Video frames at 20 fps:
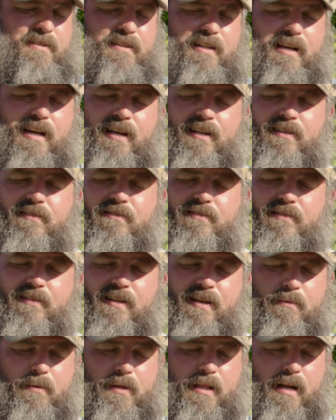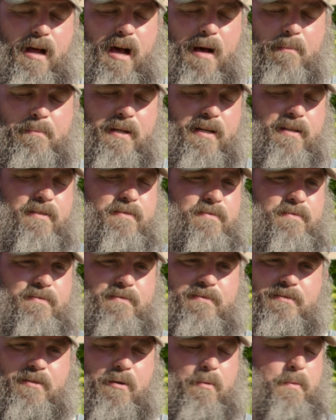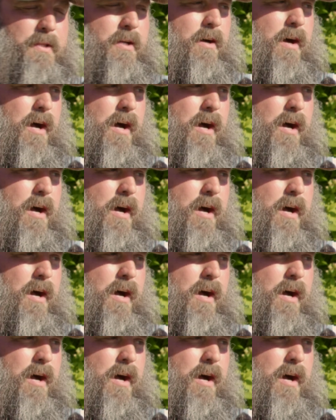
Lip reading: that with an optic or with a